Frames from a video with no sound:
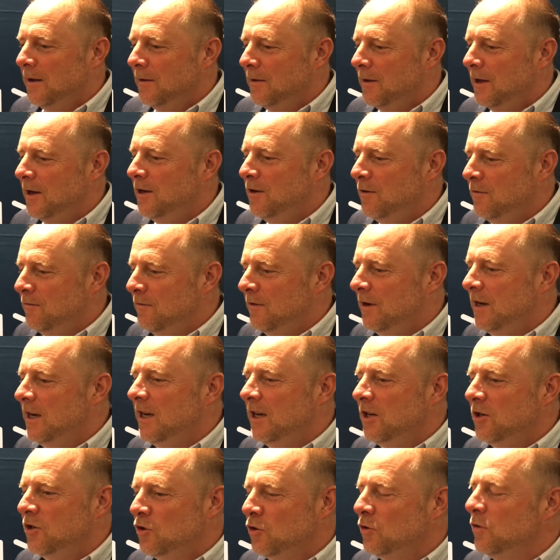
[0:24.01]
then you really
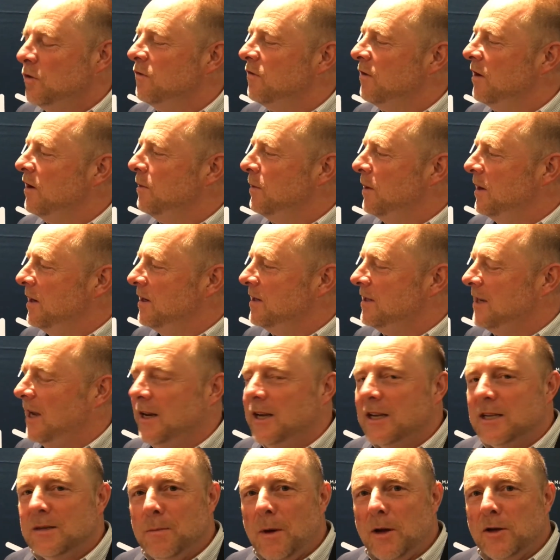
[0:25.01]
should try to
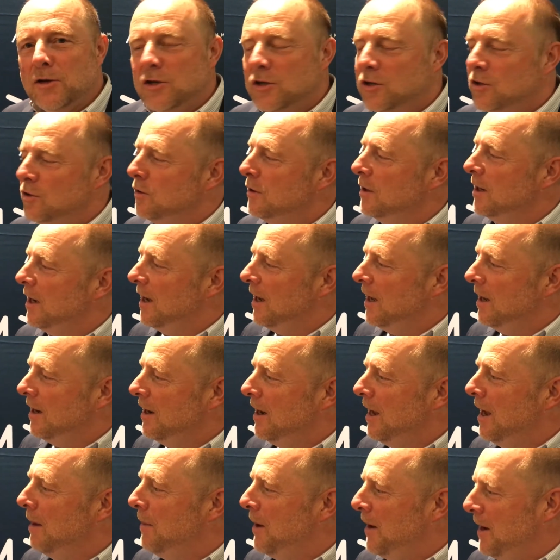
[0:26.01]
understand as much as you can
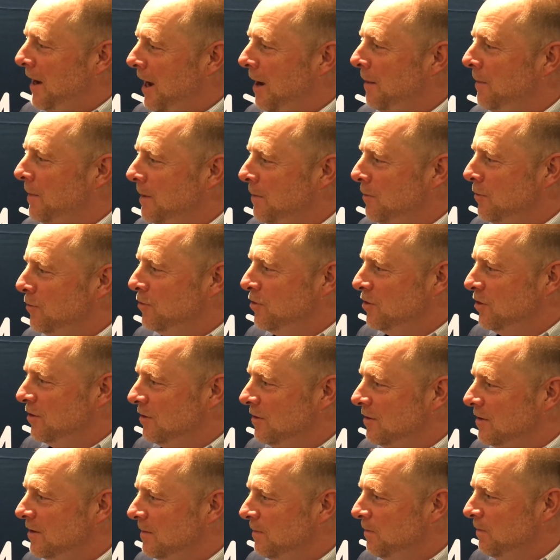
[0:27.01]
about how people
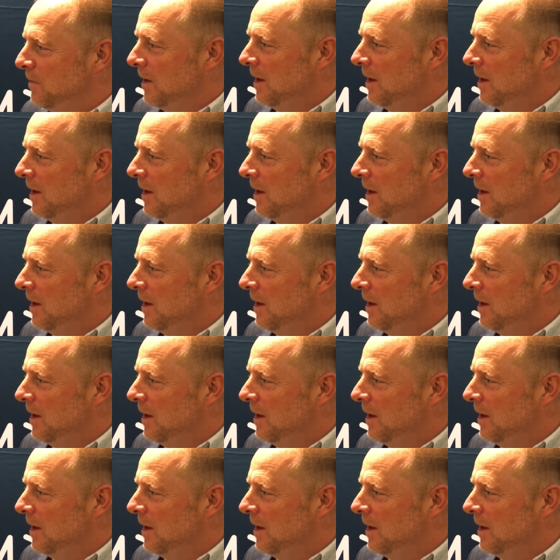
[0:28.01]
choose.